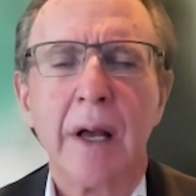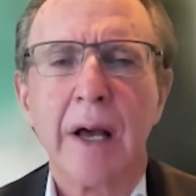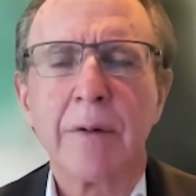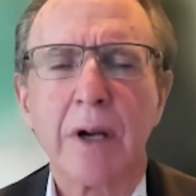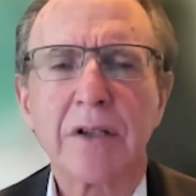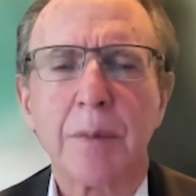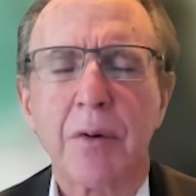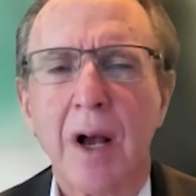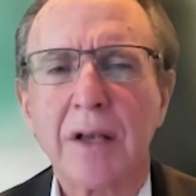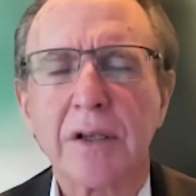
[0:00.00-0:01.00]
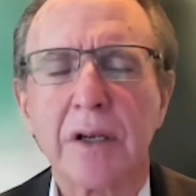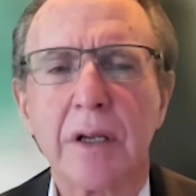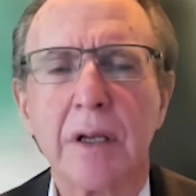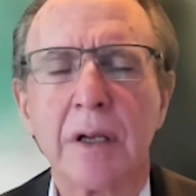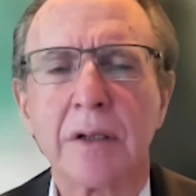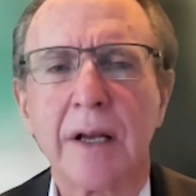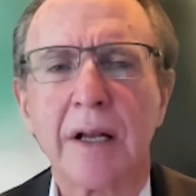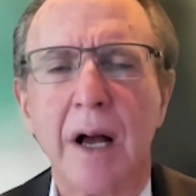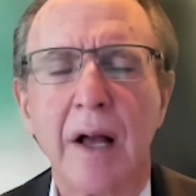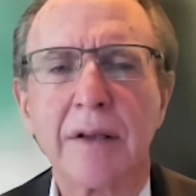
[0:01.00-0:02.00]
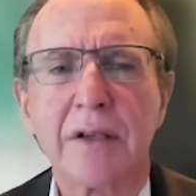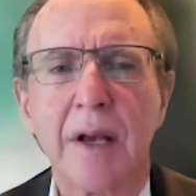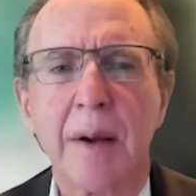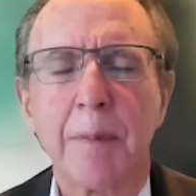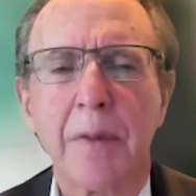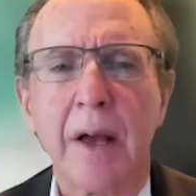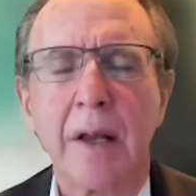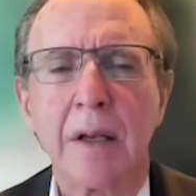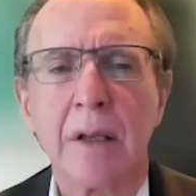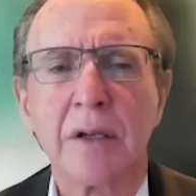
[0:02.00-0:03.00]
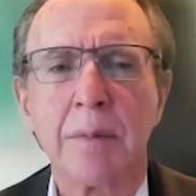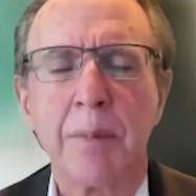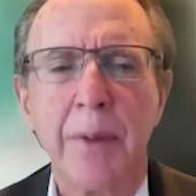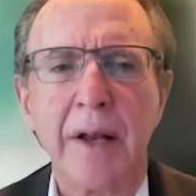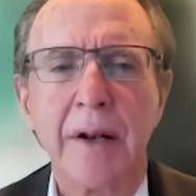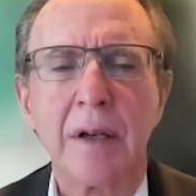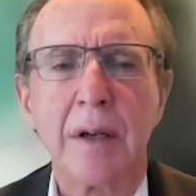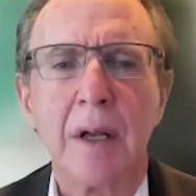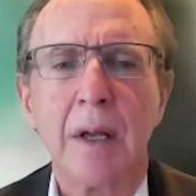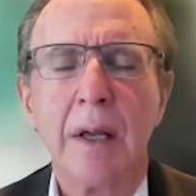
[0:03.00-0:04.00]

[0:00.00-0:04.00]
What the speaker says: And reciprocity is a concept that is embedded